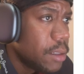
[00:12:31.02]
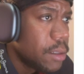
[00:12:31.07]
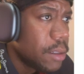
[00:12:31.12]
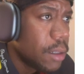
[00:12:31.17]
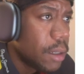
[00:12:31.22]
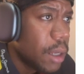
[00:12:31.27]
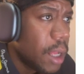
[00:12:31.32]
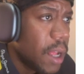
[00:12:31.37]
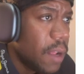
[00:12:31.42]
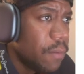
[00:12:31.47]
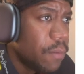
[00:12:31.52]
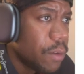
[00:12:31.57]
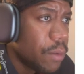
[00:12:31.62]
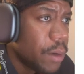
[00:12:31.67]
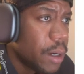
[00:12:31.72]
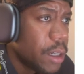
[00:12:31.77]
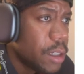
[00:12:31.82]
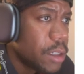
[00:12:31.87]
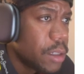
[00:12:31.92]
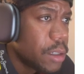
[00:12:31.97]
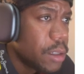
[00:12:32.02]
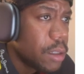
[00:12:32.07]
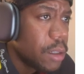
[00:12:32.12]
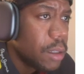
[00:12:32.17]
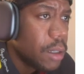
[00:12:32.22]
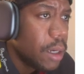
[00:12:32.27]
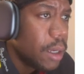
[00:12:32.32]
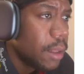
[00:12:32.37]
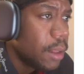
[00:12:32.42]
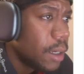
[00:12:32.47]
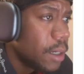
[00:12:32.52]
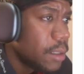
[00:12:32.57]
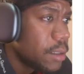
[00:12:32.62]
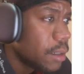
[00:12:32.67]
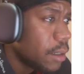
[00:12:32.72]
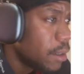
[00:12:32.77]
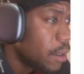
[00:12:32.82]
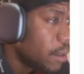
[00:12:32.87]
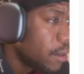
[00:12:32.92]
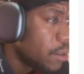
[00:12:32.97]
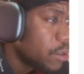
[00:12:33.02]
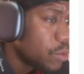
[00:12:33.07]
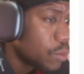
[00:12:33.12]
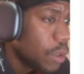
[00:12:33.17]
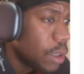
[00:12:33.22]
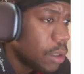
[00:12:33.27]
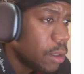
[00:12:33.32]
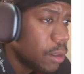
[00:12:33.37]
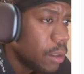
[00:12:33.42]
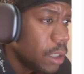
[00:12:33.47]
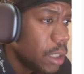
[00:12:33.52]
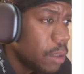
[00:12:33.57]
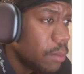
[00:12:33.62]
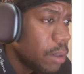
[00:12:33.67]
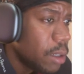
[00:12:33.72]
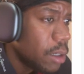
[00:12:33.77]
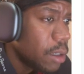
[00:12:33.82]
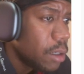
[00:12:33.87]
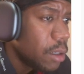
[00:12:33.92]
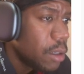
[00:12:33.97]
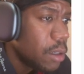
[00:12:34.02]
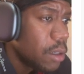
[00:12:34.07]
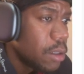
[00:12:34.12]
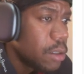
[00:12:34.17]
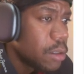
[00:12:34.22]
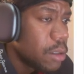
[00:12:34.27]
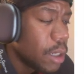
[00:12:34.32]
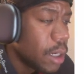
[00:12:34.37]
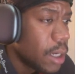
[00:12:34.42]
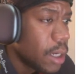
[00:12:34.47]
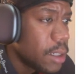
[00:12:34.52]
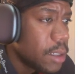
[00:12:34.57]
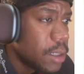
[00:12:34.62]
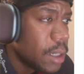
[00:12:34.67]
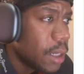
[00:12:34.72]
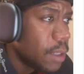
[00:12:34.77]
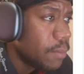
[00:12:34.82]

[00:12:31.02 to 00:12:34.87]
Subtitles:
The Alpha Rex headlights are here as well on eBay. So like I said,